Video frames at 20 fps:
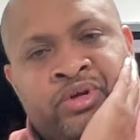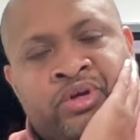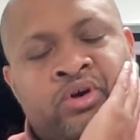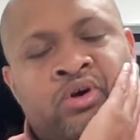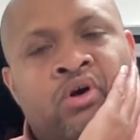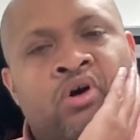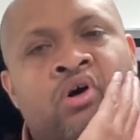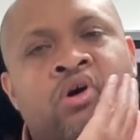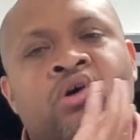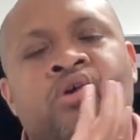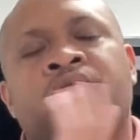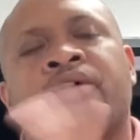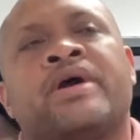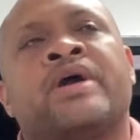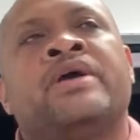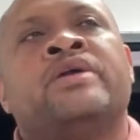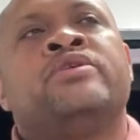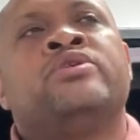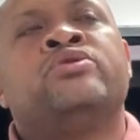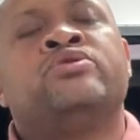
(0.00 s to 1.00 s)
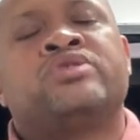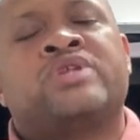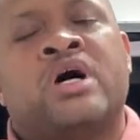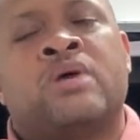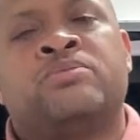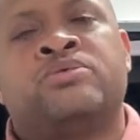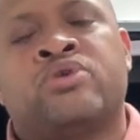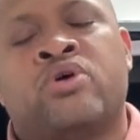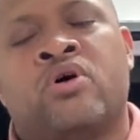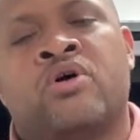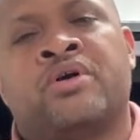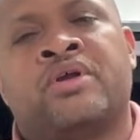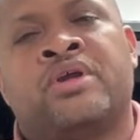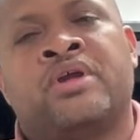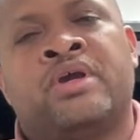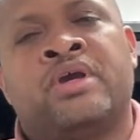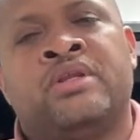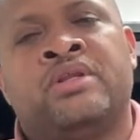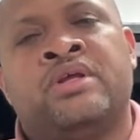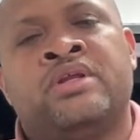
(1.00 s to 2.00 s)
a car and you stop
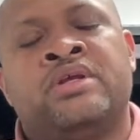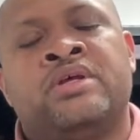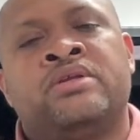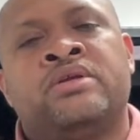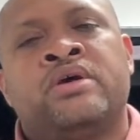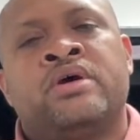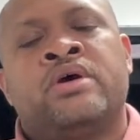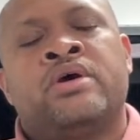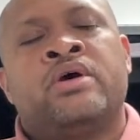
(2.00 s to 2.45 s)
talking, and then it